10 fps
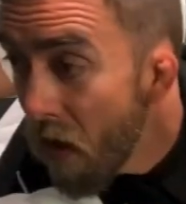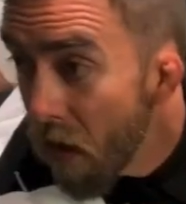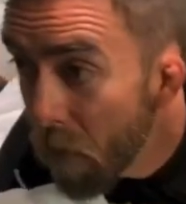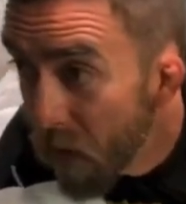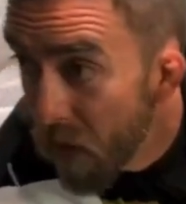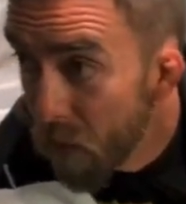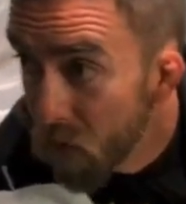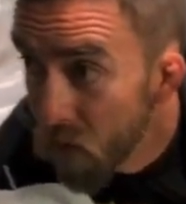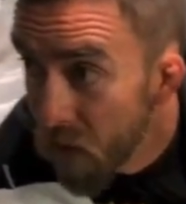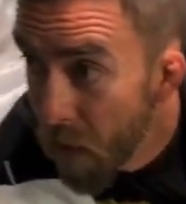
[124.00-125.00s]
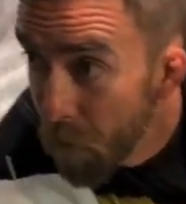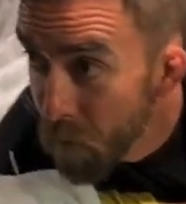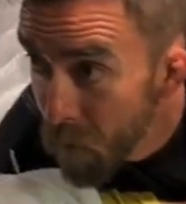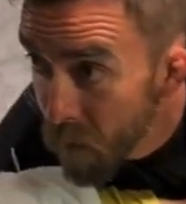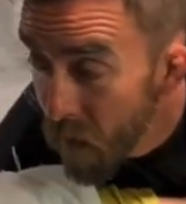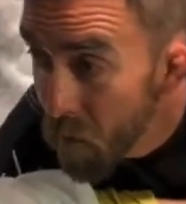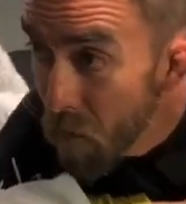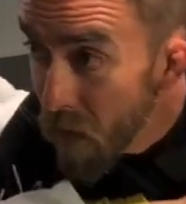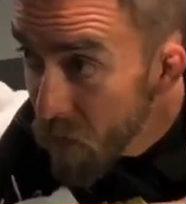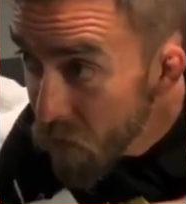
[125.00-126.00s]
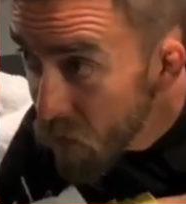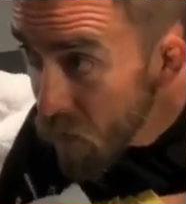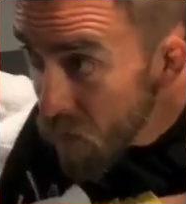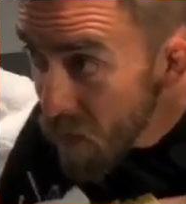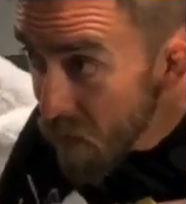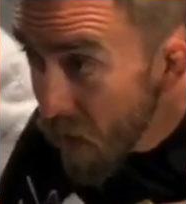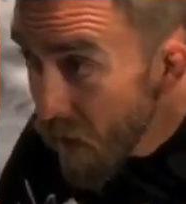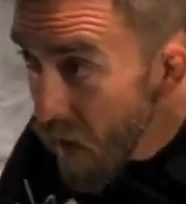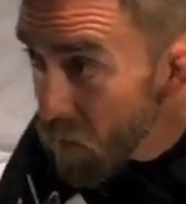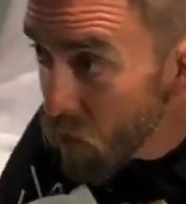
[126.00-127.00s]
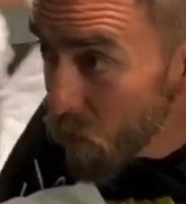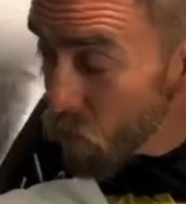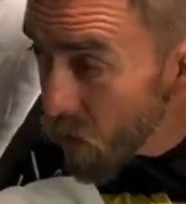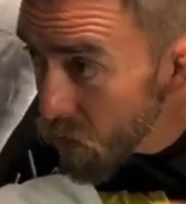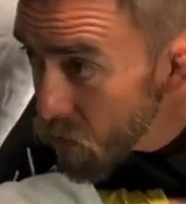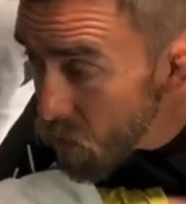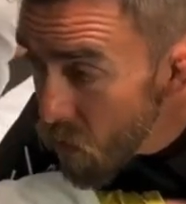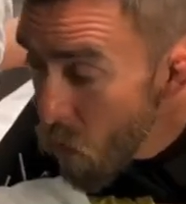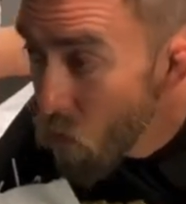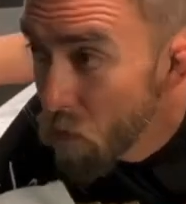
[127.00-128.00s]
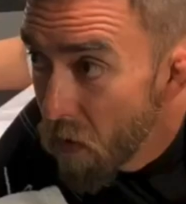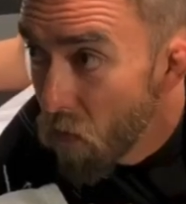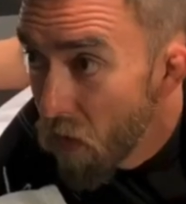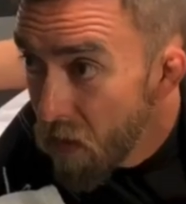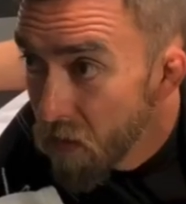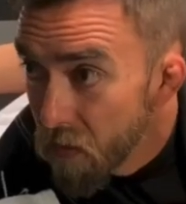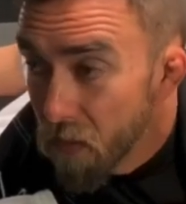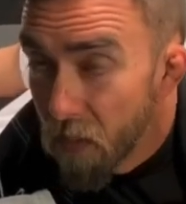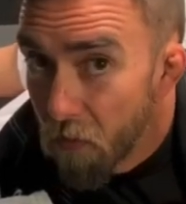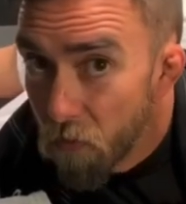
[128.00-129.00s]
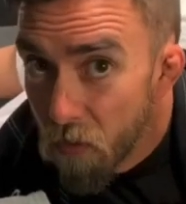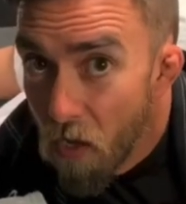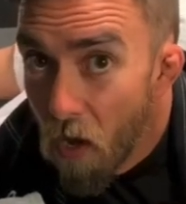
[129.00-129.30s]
and my hips are down. Make sure that I have good pressure with my weight settled